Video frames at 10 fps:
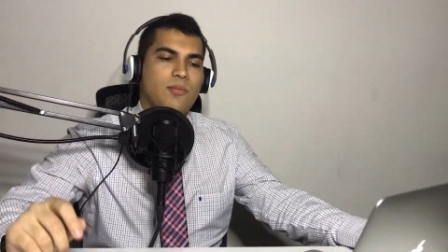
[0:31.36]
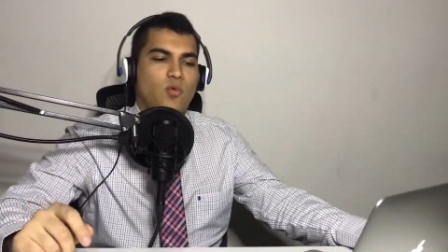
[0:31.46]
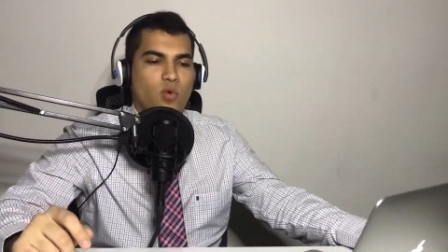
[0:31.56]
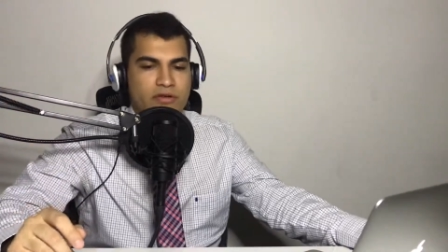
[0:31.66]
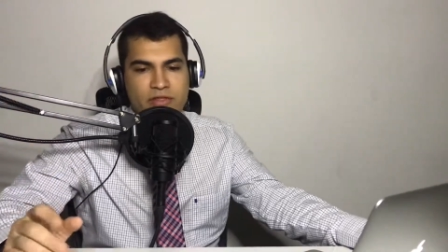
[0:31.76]

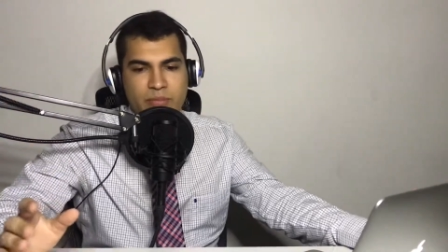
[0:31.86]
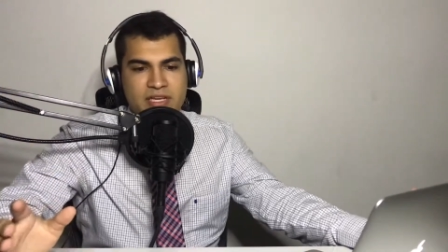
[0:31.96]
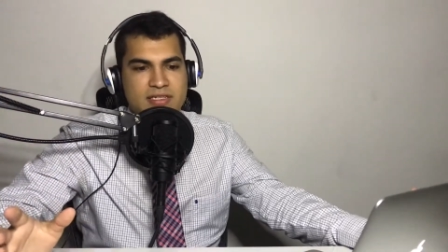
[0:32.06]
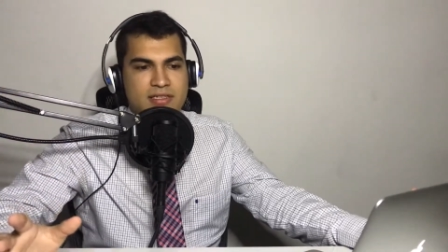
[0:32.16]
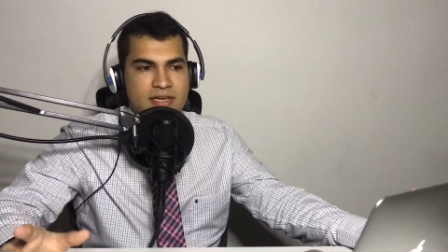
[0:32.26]
One of the
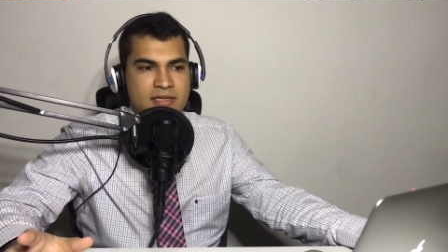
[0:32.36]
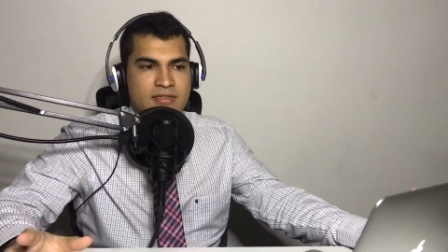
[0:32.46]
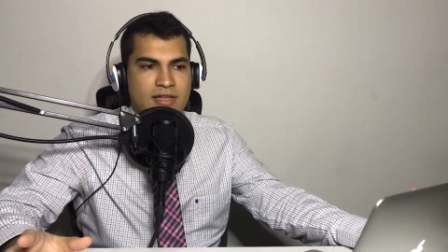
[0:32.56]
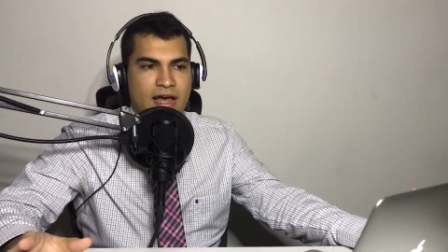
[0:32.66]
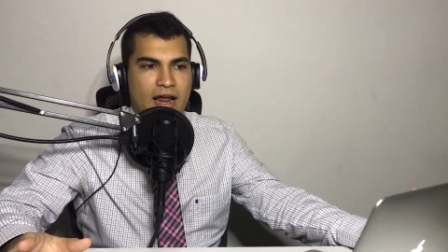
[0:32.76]
biggest
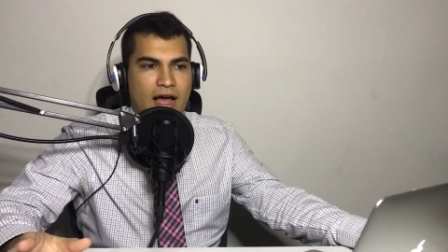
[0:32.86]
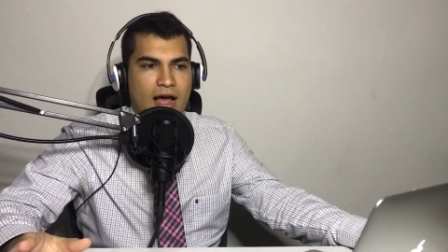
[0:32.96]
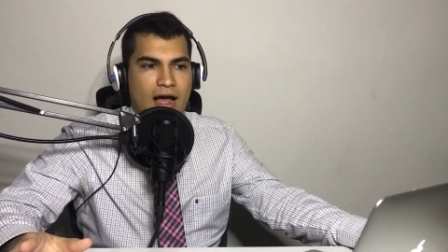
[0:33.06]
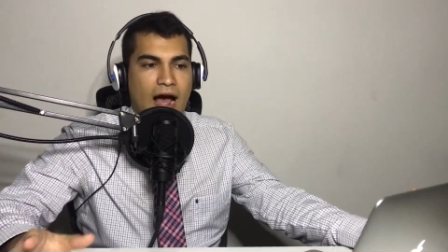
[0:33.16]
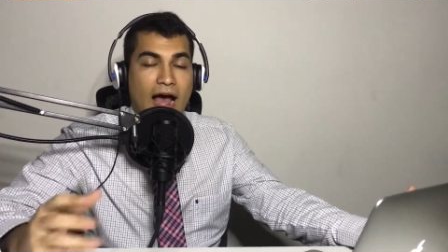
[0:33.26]
things that
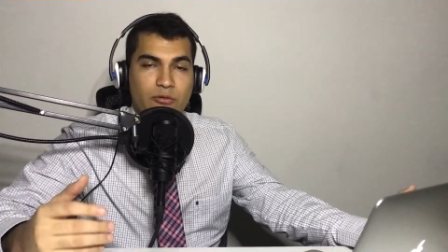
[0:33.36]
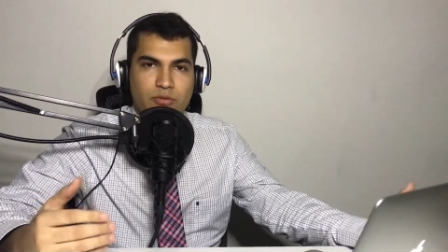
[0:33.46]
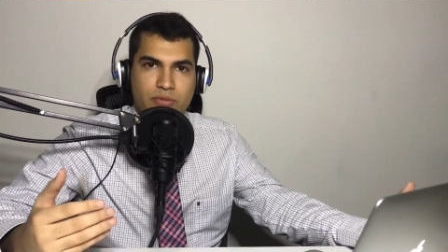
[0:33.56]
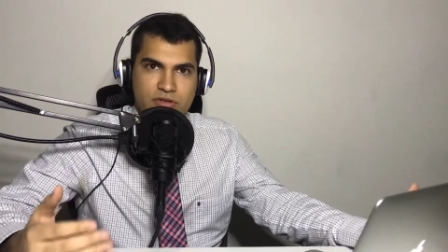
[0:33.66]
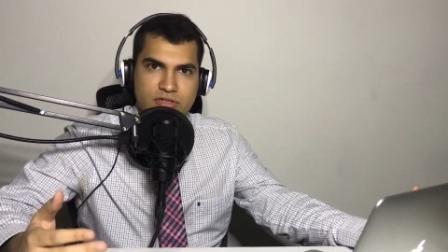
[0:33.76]
I
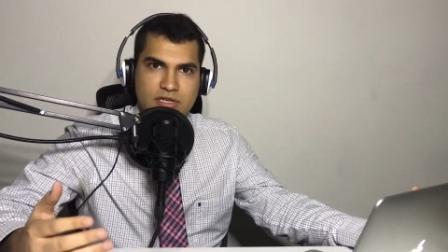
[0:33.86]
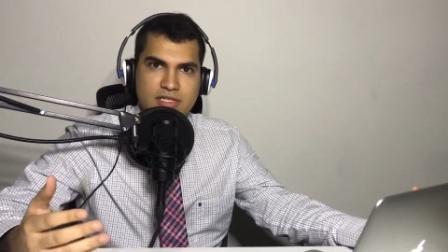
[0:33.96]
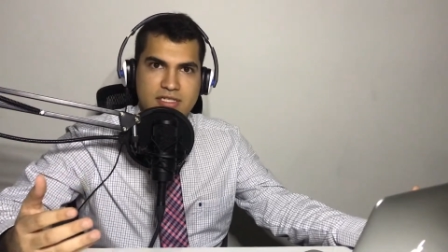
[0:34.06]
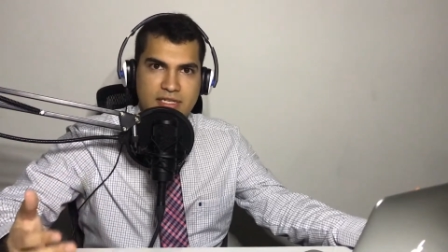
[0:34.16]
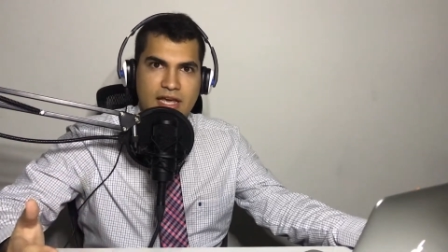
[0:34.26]
would
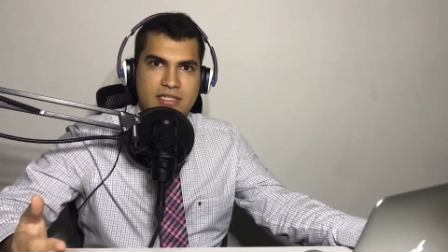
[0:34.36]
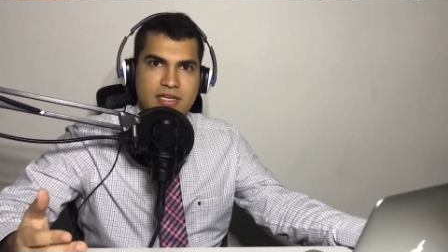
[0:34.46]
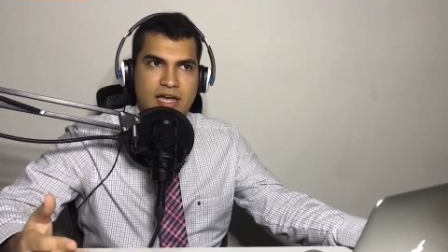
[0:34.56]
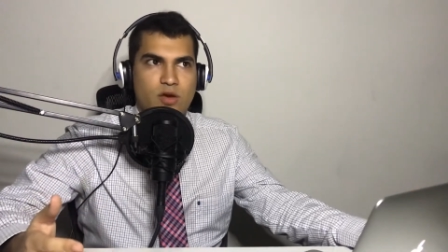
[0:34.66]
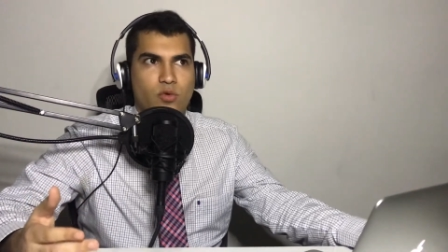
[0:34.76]
personally say
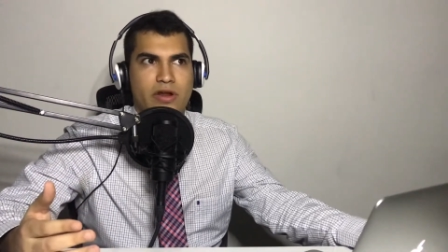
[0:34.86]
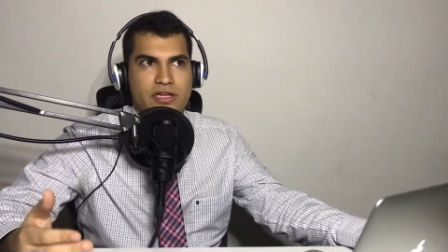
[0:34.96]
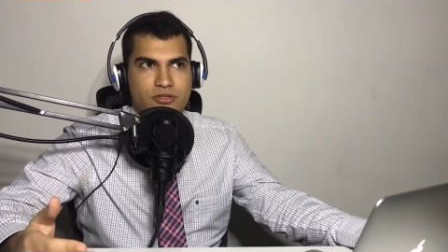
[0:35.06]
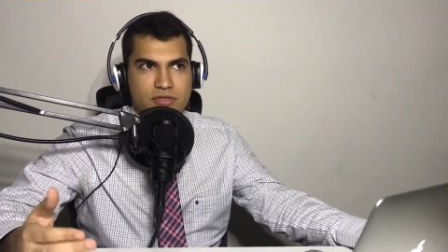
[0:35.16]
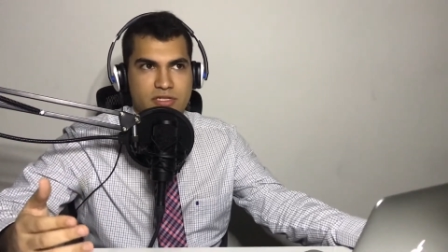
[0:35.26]
to anyone
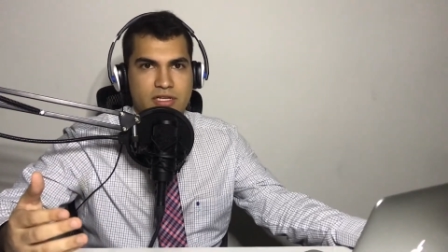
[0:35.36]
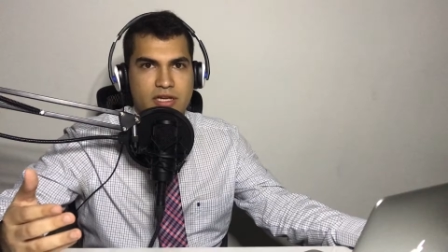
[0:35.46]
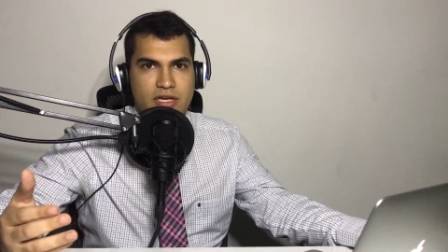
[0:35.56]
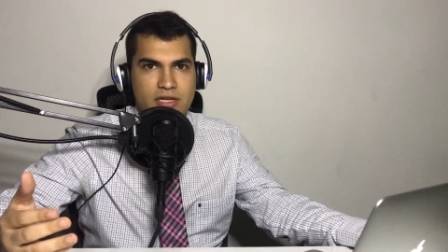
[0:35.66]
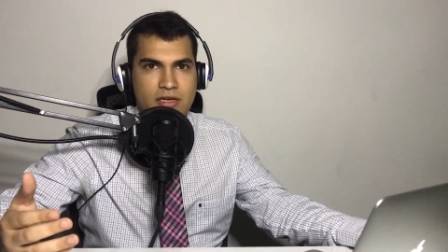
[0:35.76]

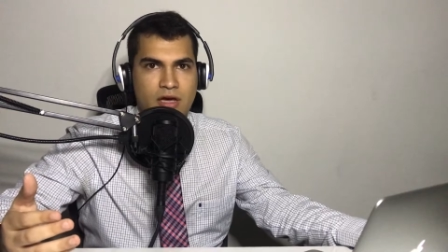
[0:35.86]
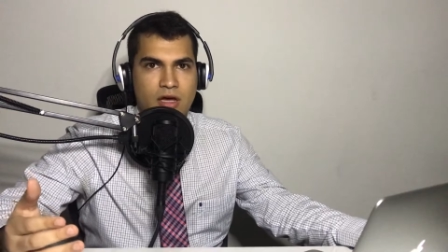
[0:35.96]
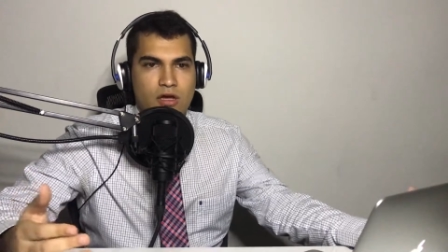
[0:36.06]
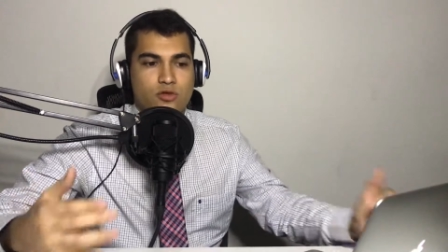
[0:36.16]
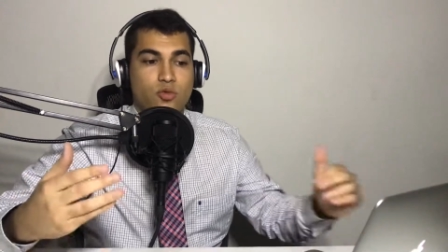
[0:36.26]
interested in
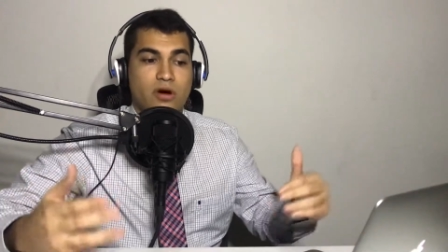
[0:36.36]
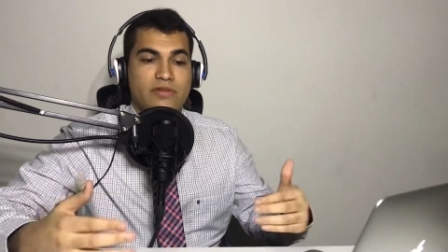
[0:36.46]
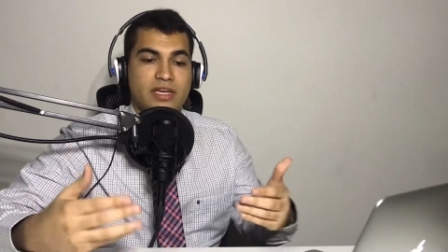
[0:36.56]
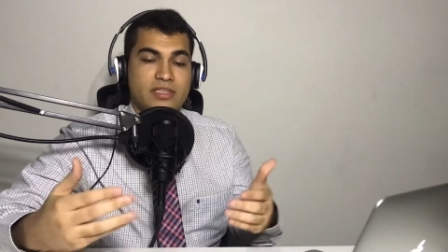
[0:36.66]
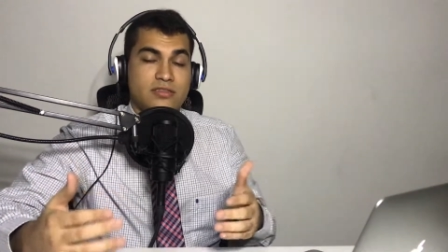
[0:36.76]

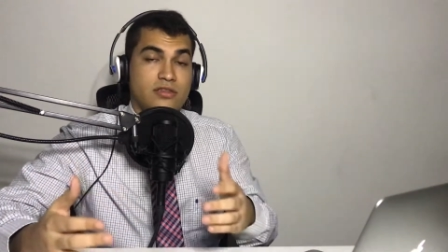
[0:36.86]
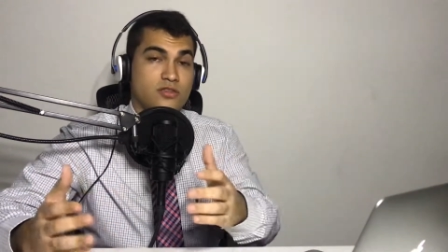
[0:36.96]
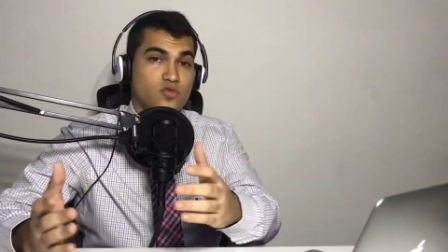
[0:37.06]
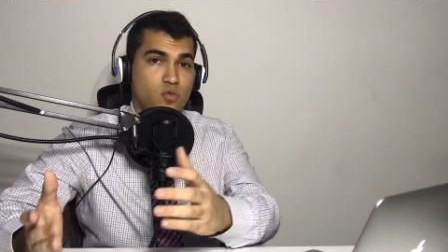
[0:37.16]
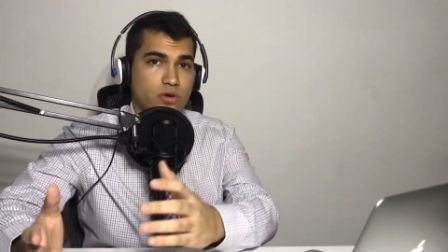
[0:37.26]
delving into
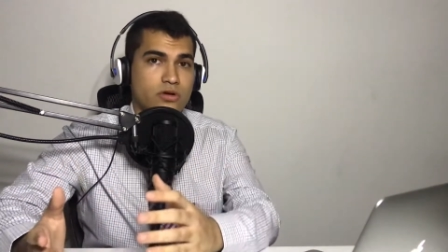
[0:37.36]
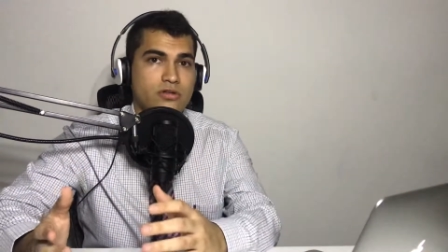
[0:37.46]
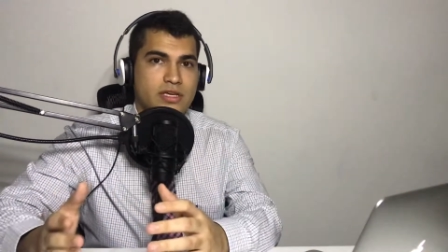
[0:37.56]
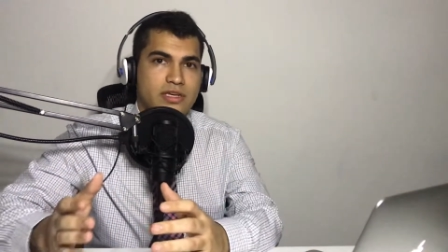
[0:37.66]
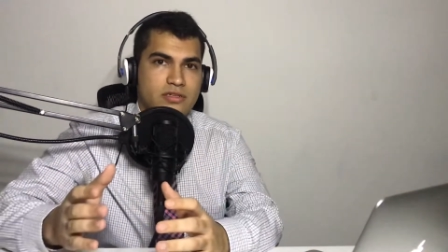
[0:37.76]
this
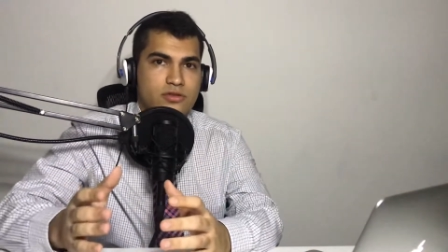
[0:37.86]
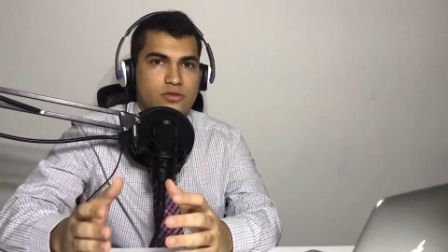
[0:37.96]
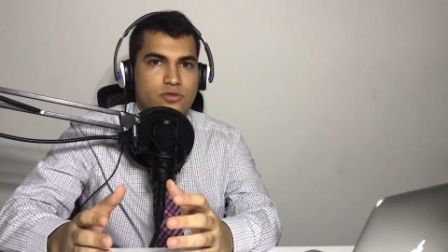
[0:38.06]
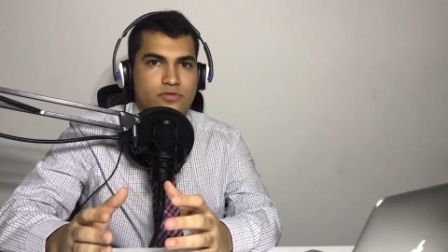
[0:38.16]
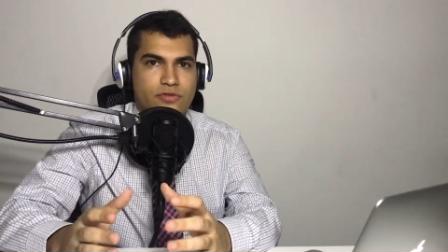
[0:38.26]
world is
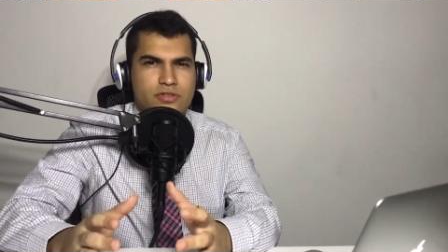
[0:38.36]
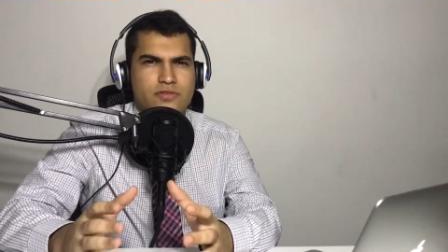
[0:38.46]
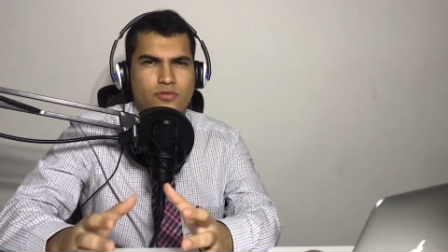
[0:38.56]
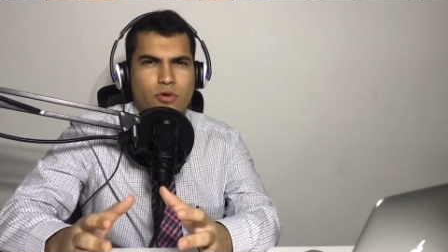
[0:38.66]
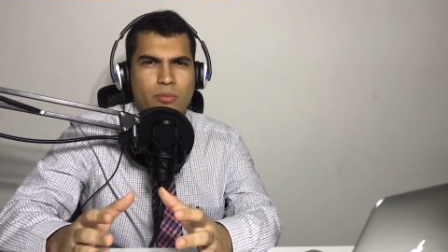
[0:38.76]
to first
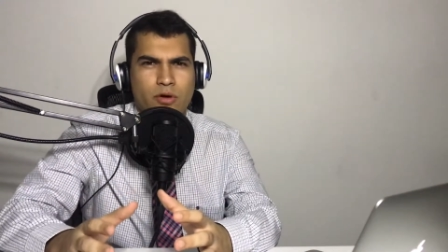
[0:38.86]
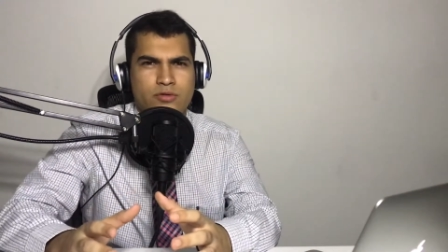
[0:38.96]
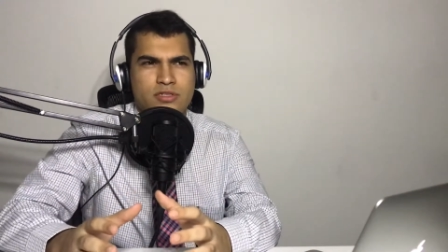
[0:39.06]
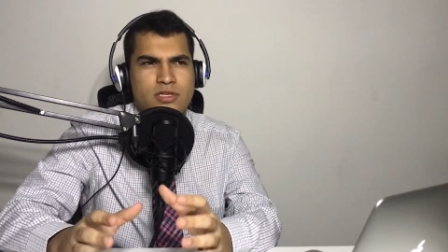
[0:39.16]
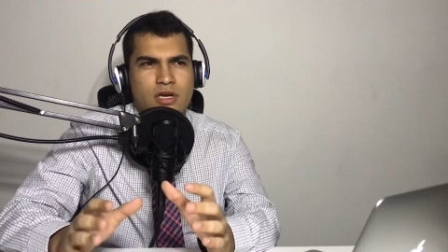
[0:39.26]
and
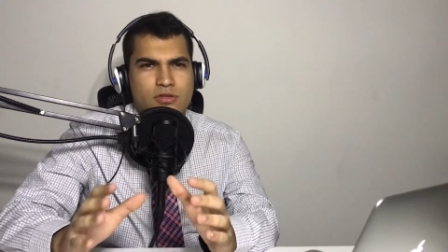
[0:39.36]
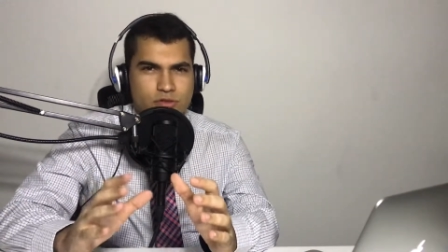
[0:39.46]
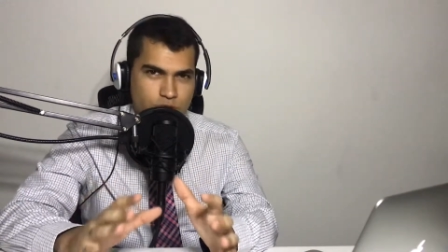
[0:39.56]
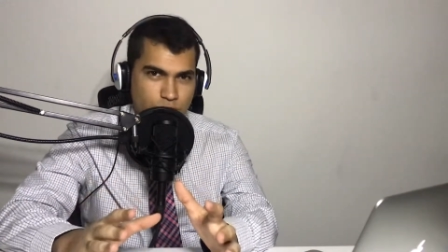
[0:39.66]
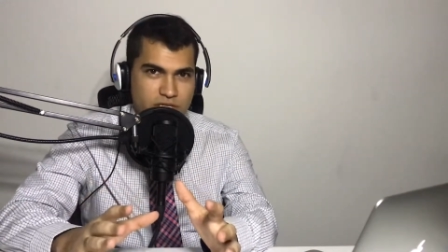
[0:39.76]
foremost
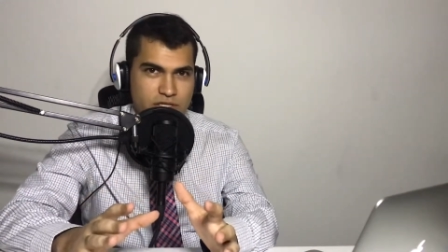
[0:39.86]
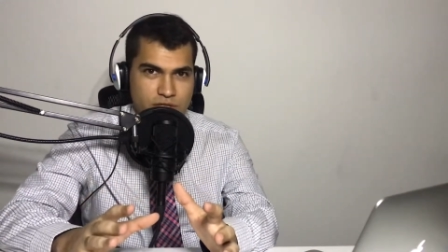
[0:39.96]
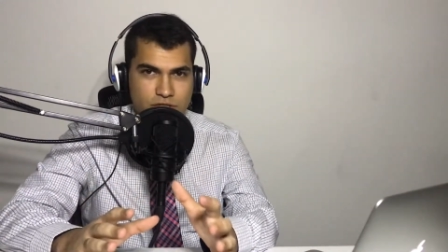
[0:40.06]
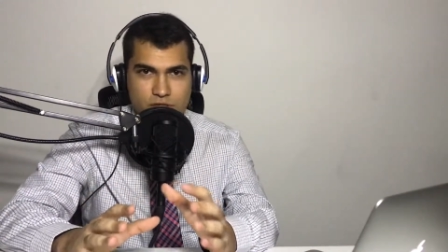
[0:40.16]
do your research.